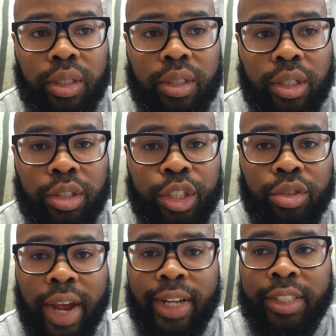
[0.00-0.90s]
So the
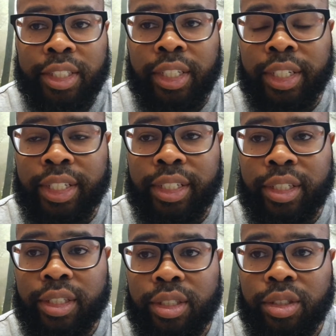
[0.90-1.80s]
strategy
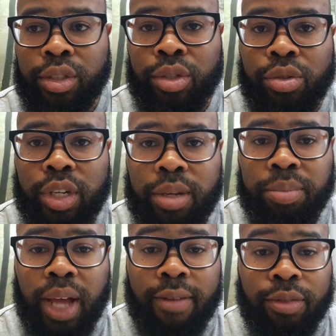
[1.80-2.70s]
is you can
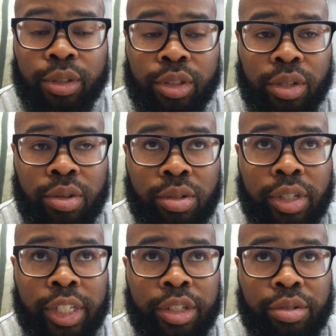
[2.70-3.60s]
apply for
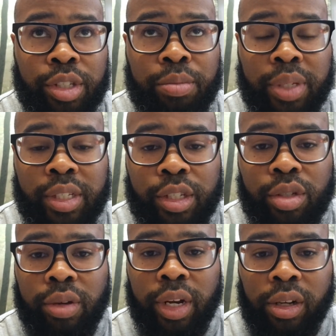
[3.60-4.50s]
zero interest business
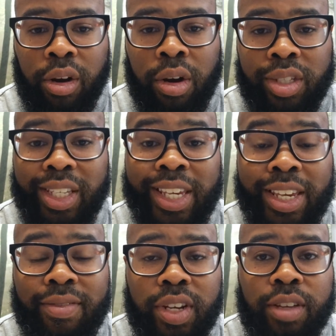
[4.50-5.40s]
credit cards
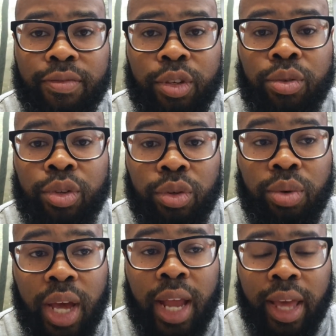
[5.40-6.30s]
even if you do
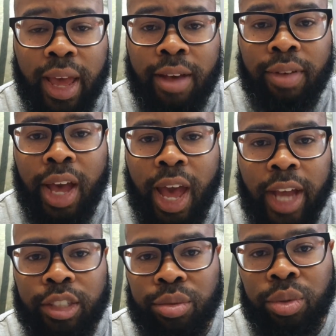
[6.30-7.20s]
not have an
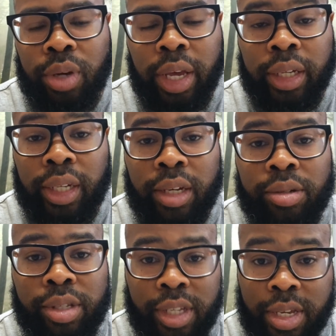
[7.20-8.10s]
actual
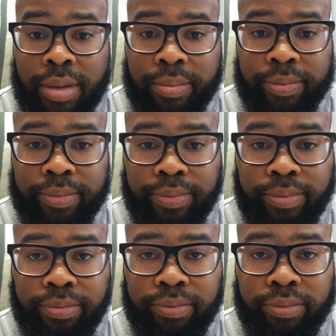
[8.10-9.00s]
LLC.
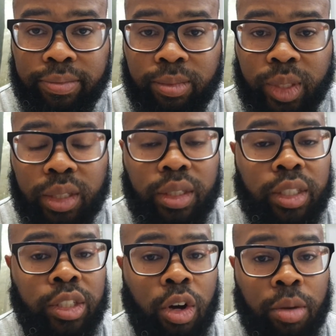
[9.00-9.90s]

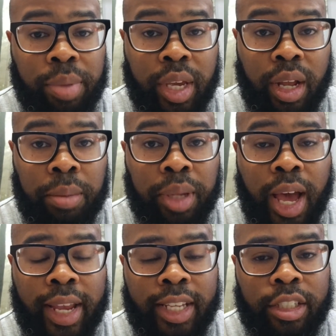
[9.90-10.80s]
It's called being
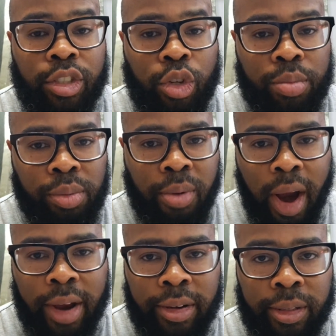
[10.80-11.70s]
applying as a sole
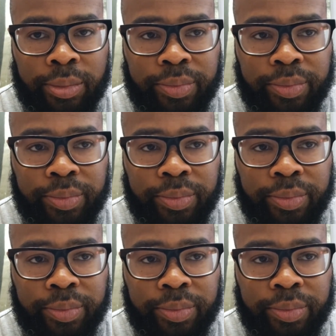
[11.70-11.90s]
proprietor.